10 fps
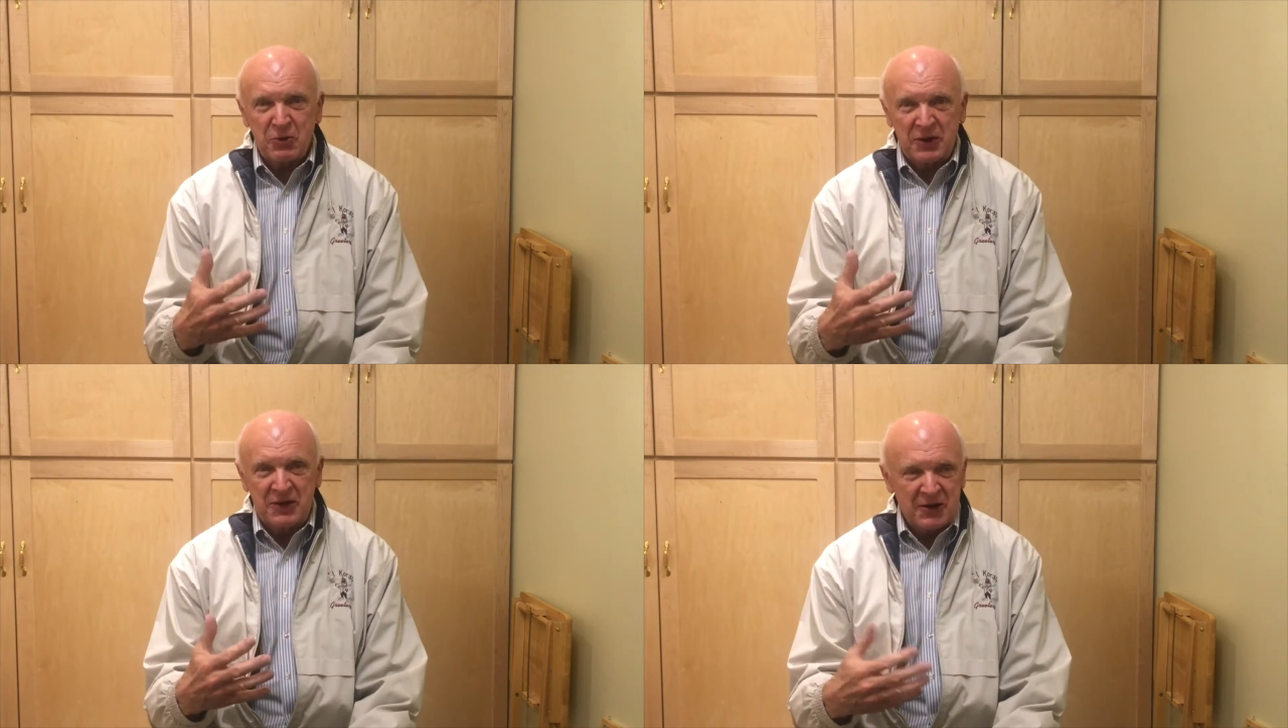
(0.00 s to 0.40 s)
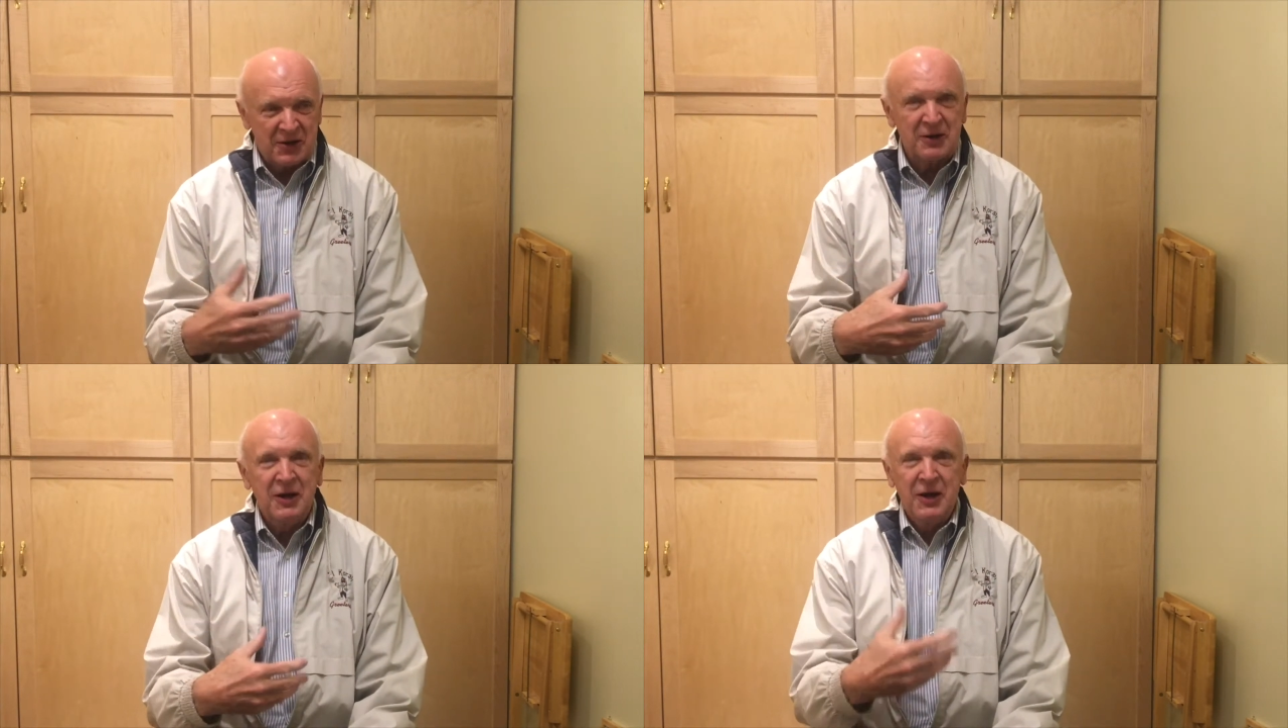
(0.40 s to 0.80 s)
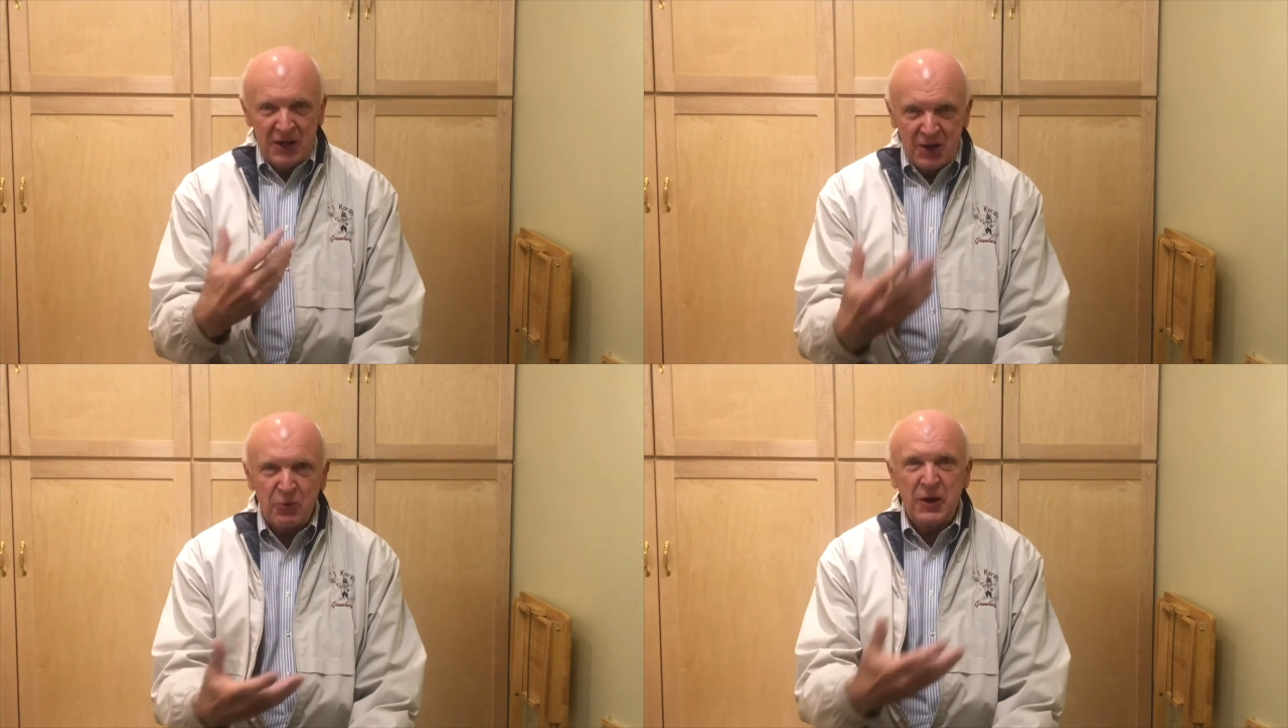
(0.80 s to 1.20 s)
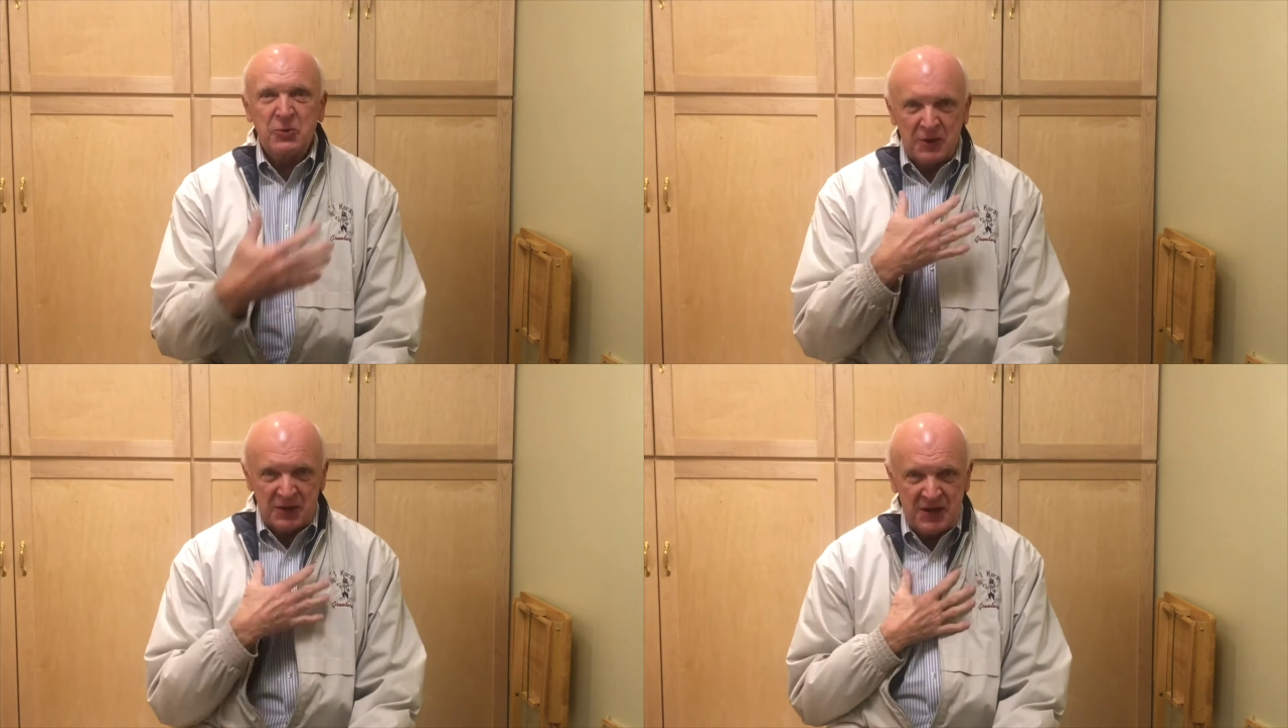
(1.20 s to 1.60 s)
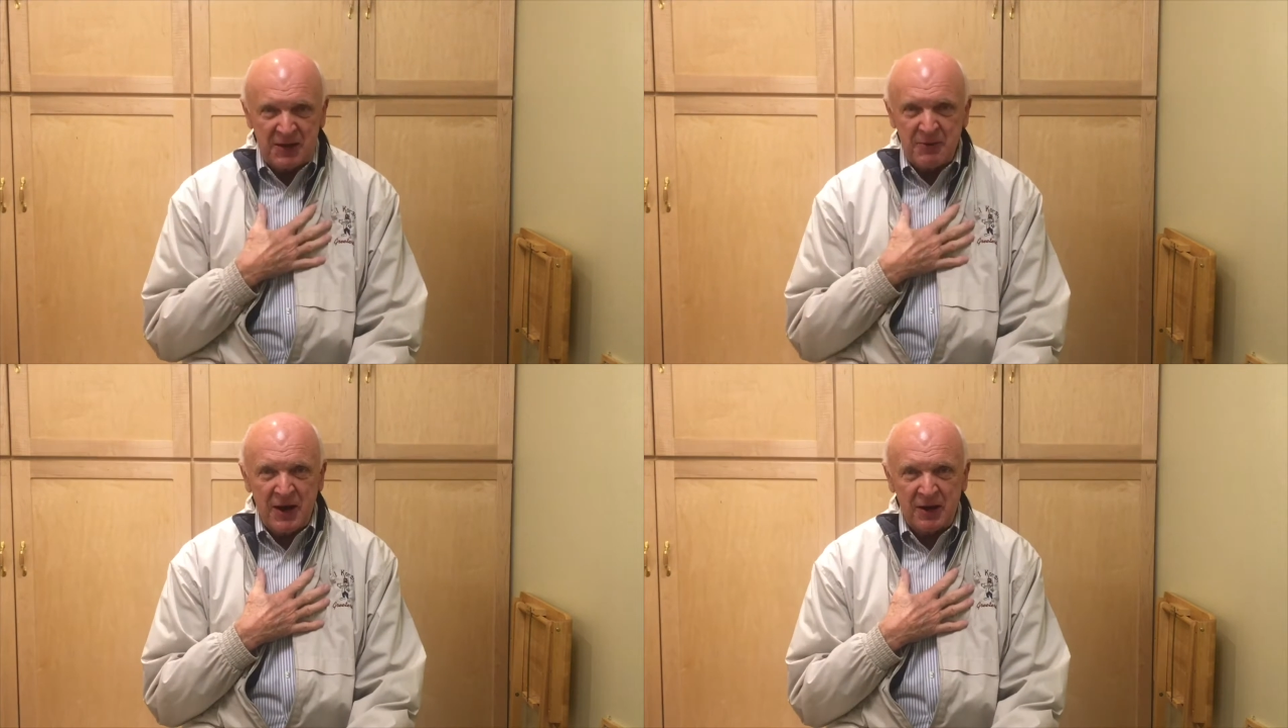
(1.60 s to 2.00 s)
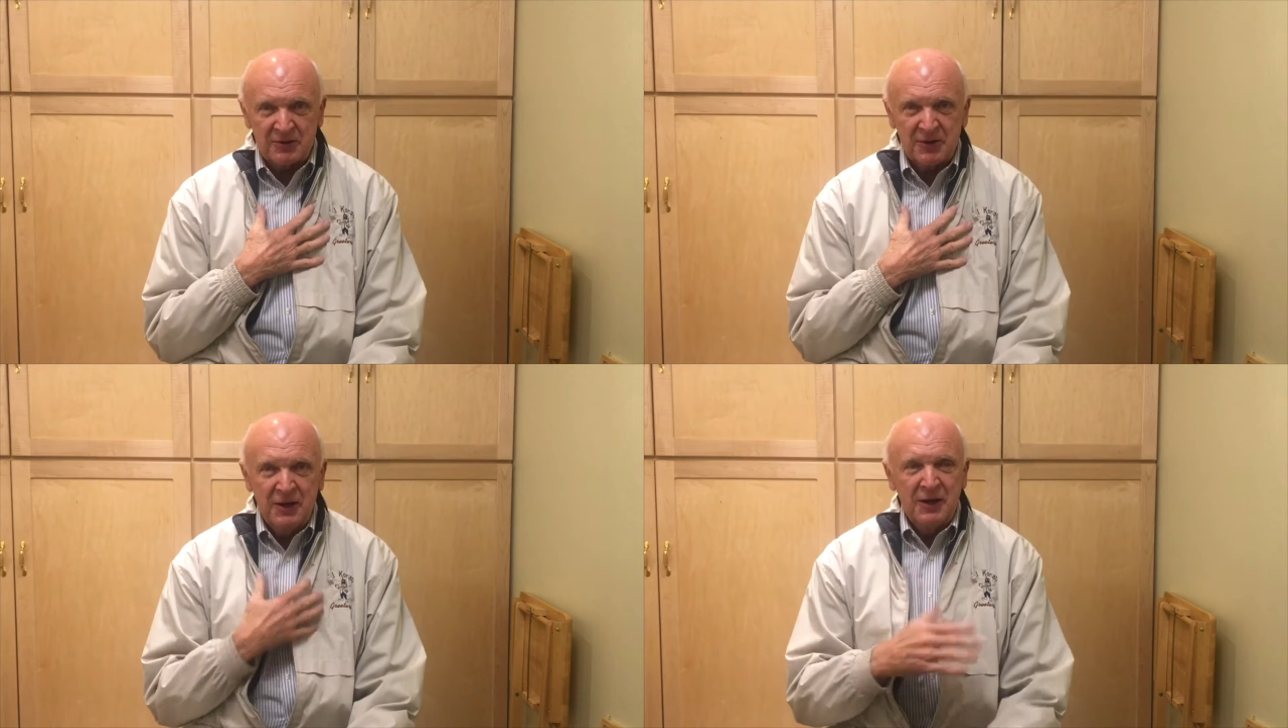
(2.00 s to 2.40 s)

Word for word: I went in there and waited when it came out.